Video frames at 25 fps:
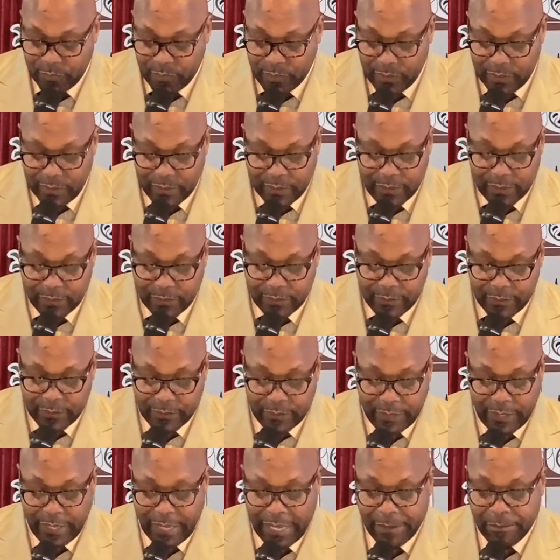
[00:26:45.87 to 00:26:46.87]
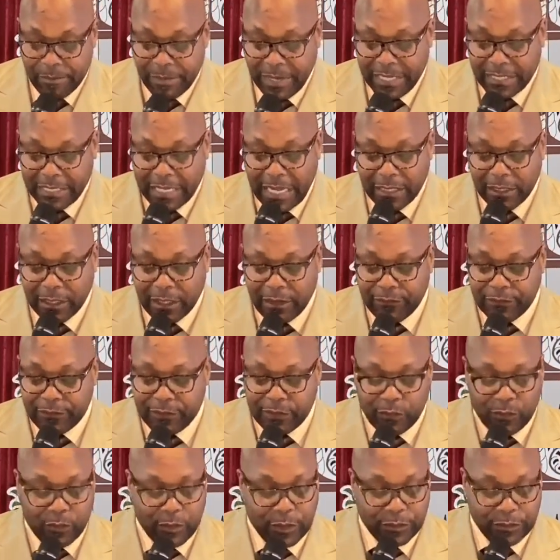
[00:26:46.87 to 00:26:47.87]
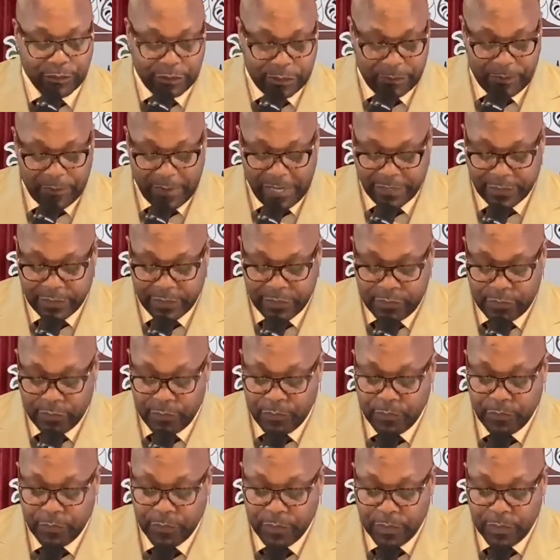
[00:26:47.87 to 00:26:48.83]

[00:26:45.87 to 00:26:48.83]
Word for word: Amen. I love to worship. I do.